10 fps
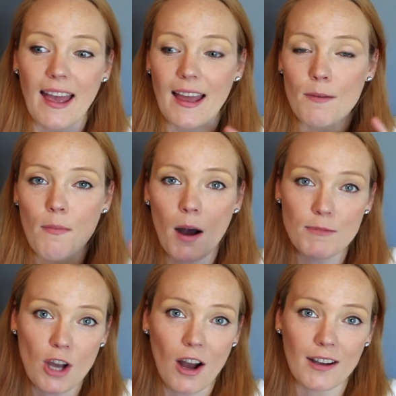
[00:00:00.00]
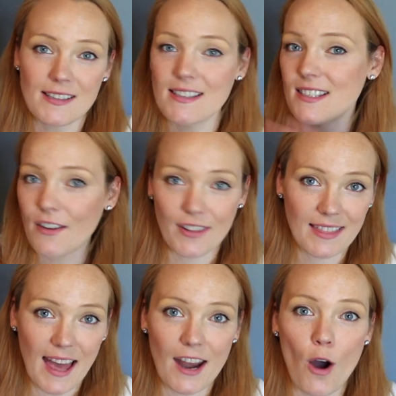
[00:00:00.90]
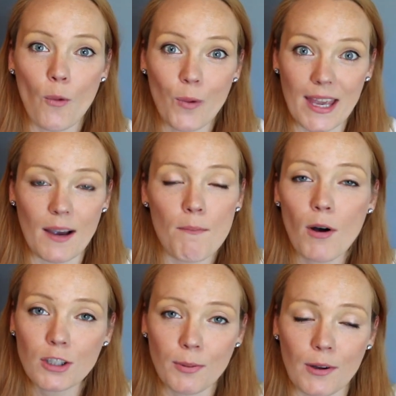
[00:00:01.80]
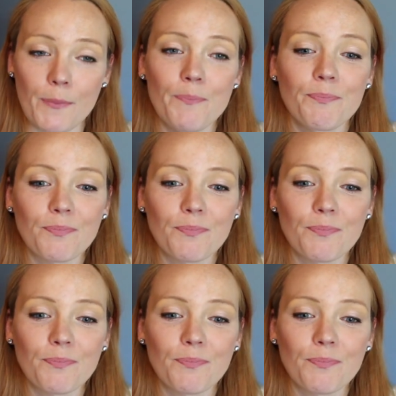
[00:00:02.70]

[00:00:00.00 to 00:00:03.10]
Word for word: and mom talks and stuff like that a week, multiple.